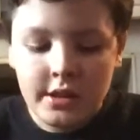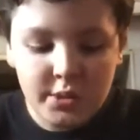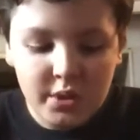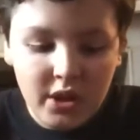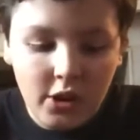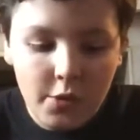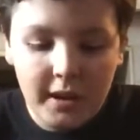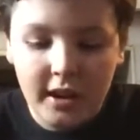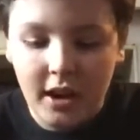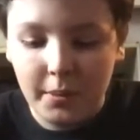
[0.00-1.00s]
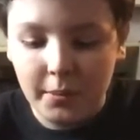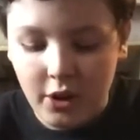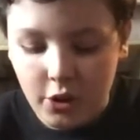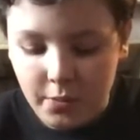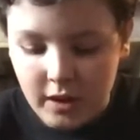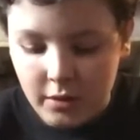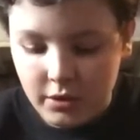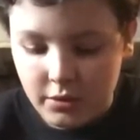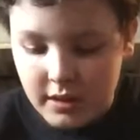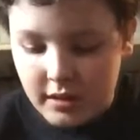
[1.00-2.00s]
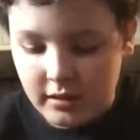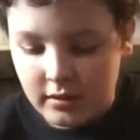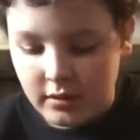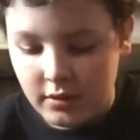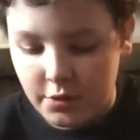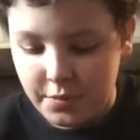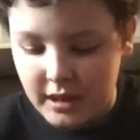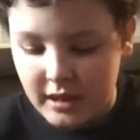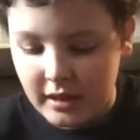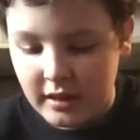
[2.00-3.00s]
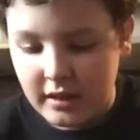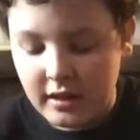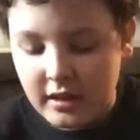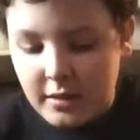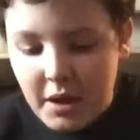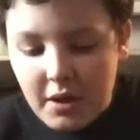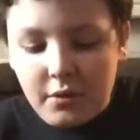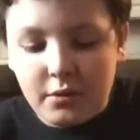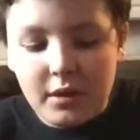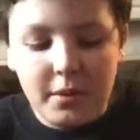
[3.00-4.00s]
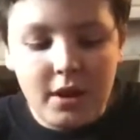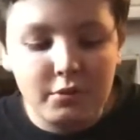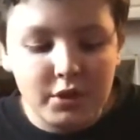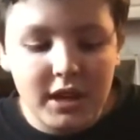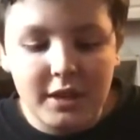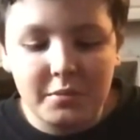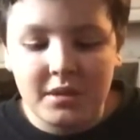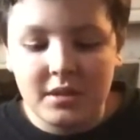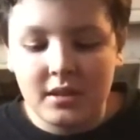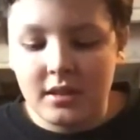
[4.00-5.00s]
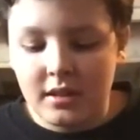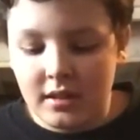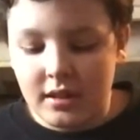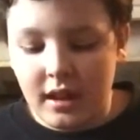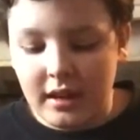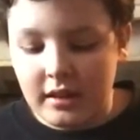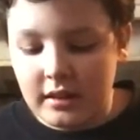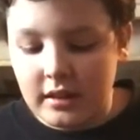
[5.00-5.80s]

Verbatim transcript: So we're going to open it up. I'm going to open it up. Which way do I open it? Come on, LeBron James. Ah.